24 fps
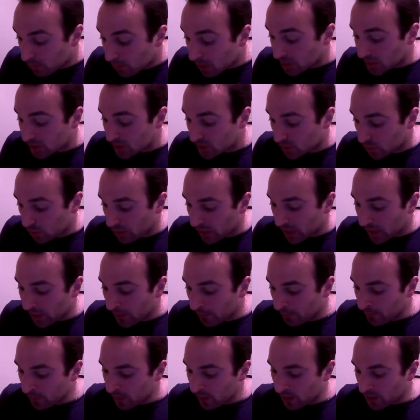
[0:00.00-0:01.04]
+3.
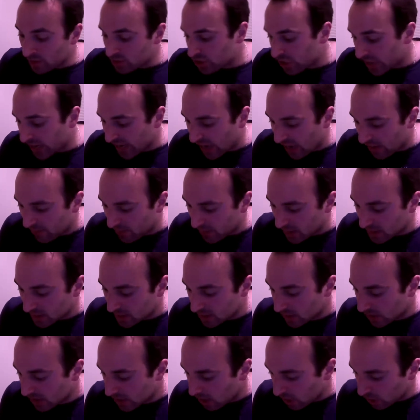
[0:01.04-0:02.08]
Jake
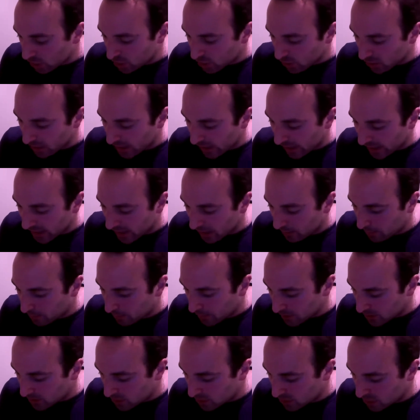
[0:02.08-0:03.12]
Evans, Artturi Lehkonen,
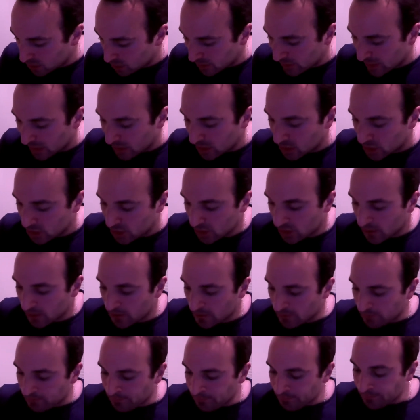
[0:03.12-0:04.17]
+2 each.
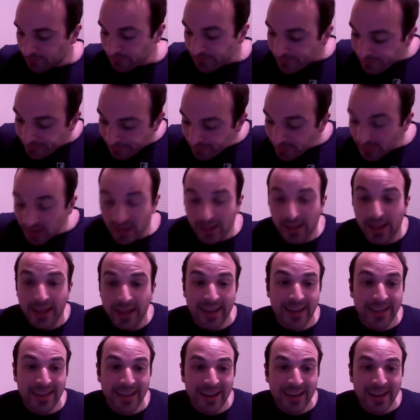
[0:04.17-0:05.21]

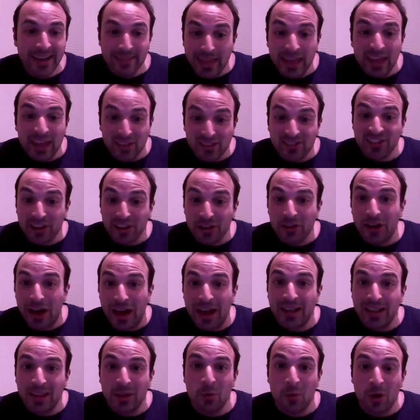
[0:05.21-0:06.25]
Like, they
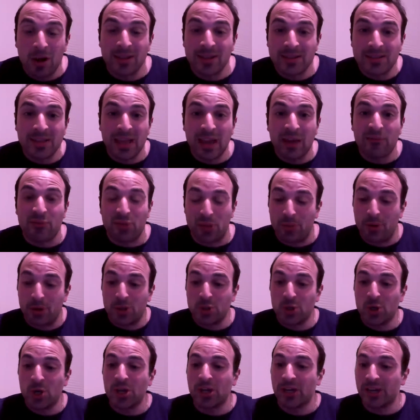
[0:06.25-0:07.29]
single-handedly won this game for the
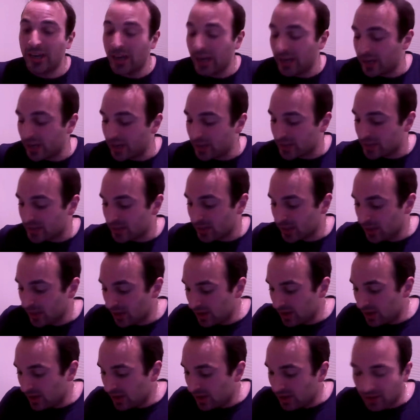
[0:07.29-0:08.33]
Montreal Canadiens,
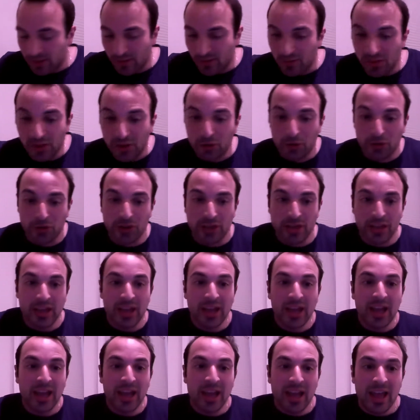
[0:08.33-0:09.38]
literally.
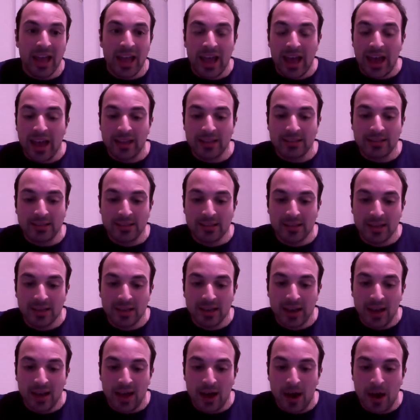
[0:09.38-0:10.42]
And
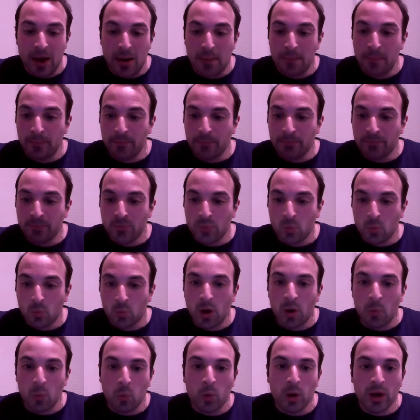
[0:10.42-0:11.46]

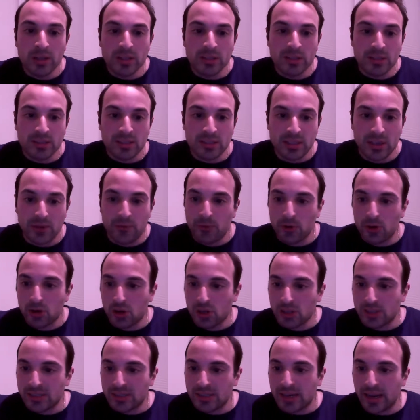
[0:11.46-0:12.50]
what was
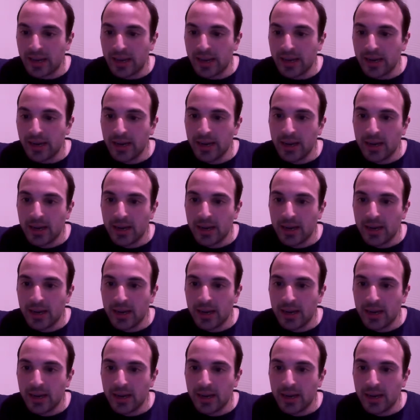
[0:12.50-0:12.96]
difficult tonight